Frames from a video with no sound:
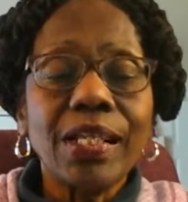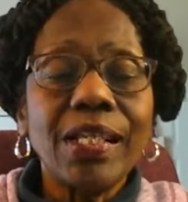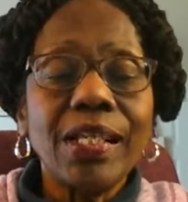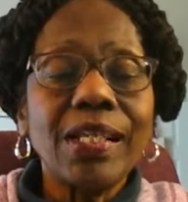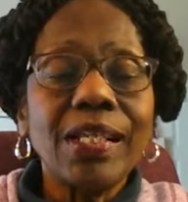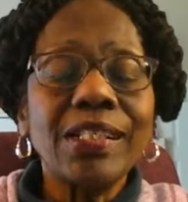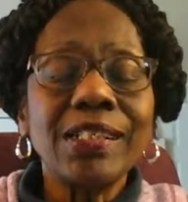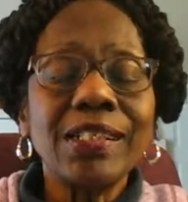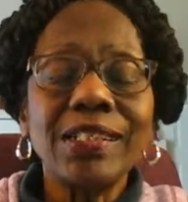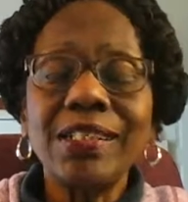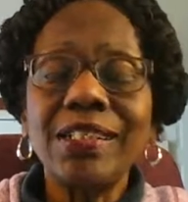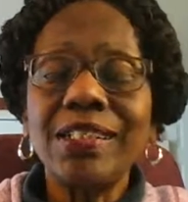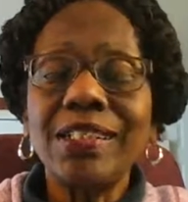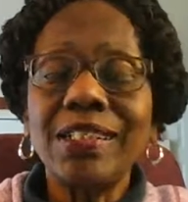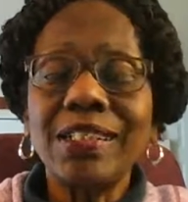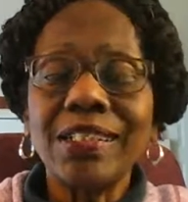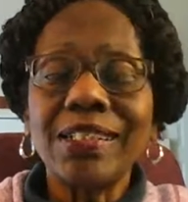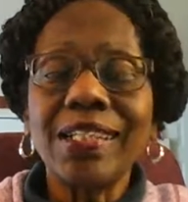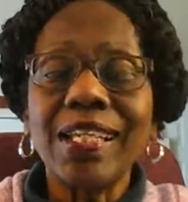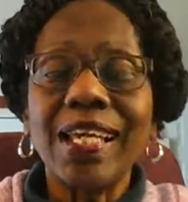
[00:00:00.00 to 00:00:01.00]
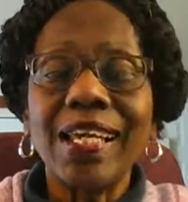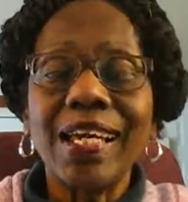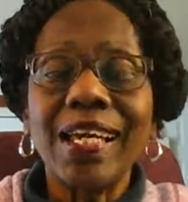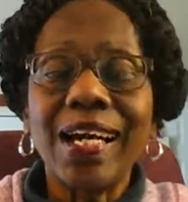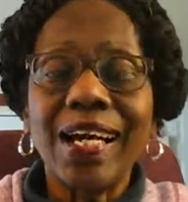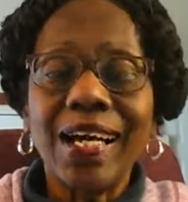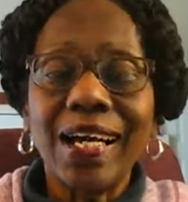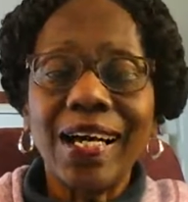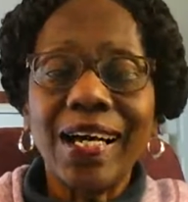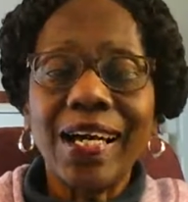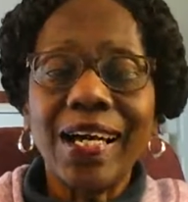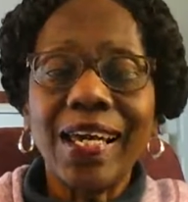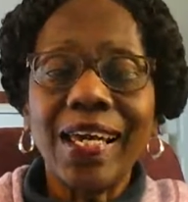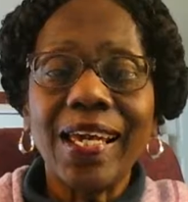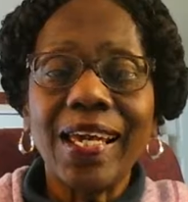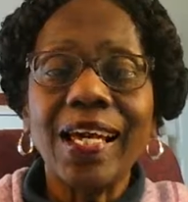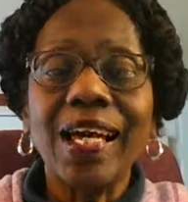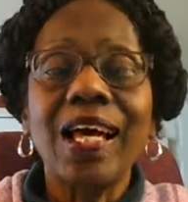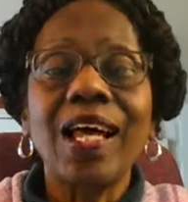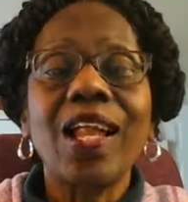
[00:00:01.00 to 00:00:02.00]
Isn't this a
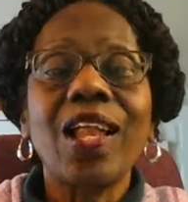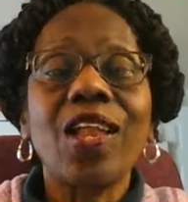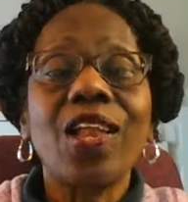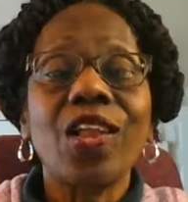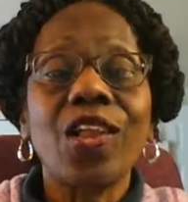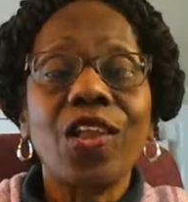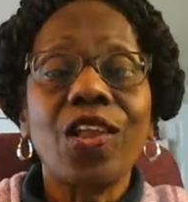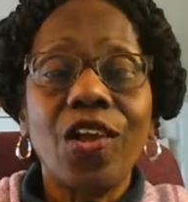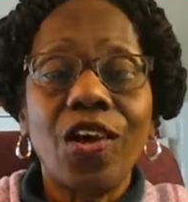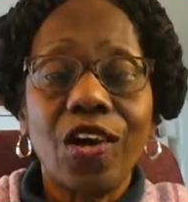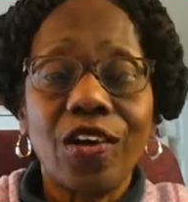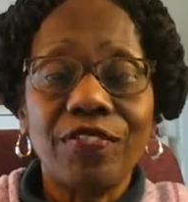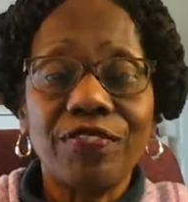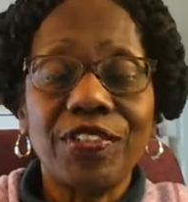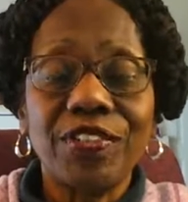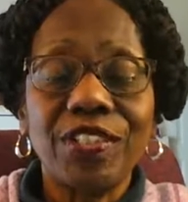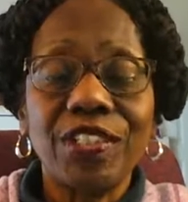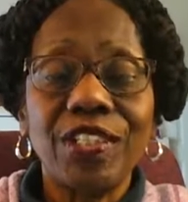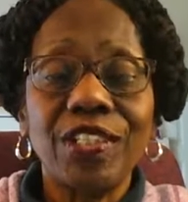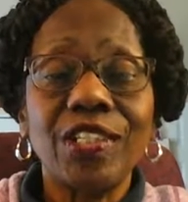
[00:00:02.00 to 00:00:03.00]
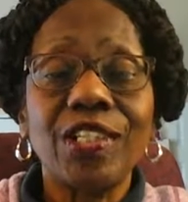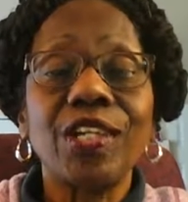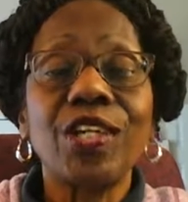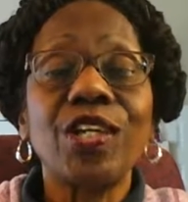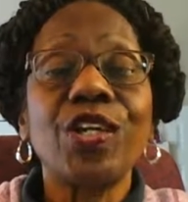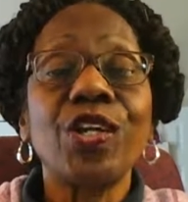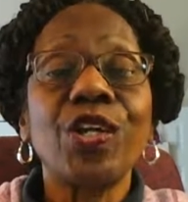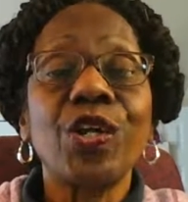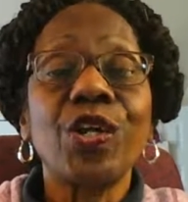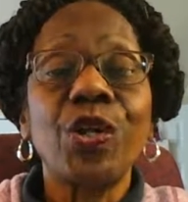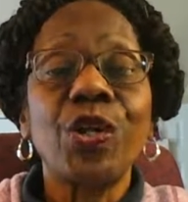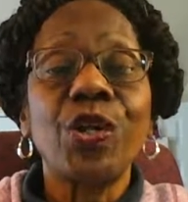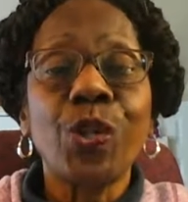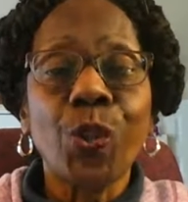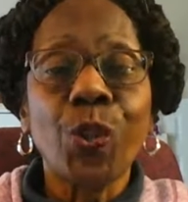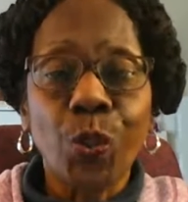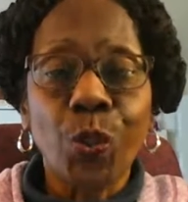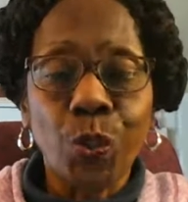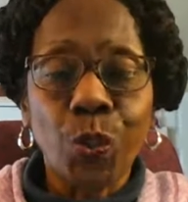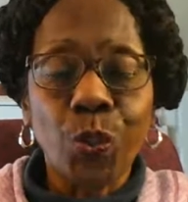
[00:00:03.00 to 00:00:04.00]
high, lofty
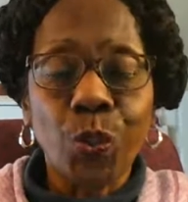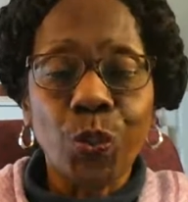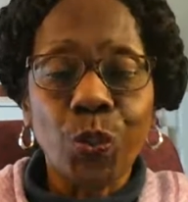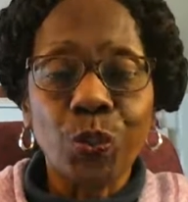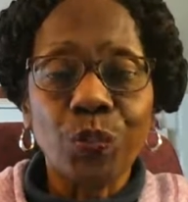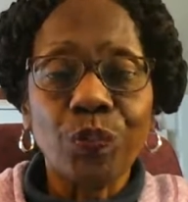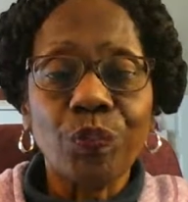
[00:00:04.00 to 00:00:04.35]
goal?